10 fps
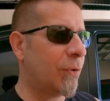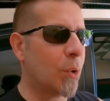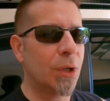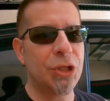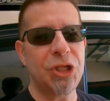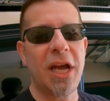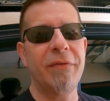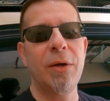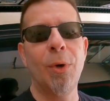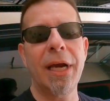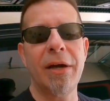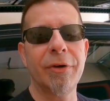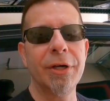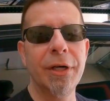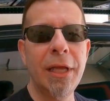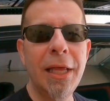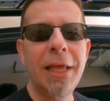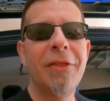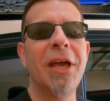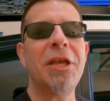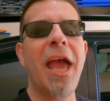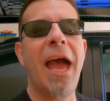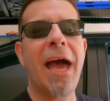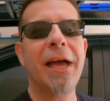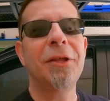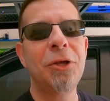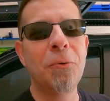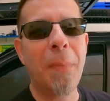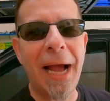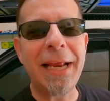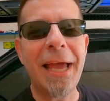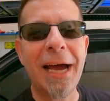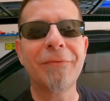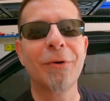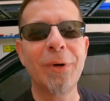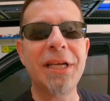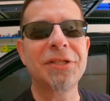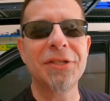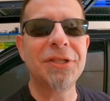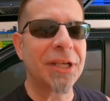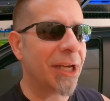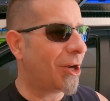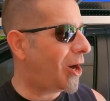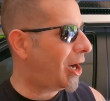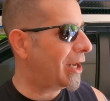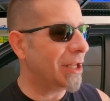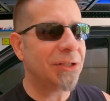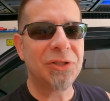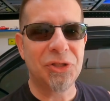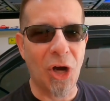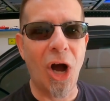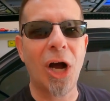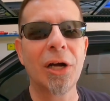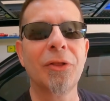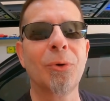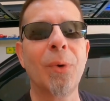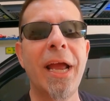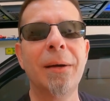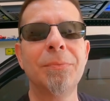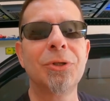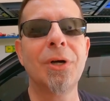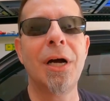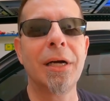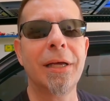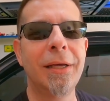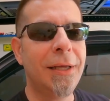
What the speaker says: Ford, Chevy, whatever, that yeah, you might have a reason to get on and dog the Ram truck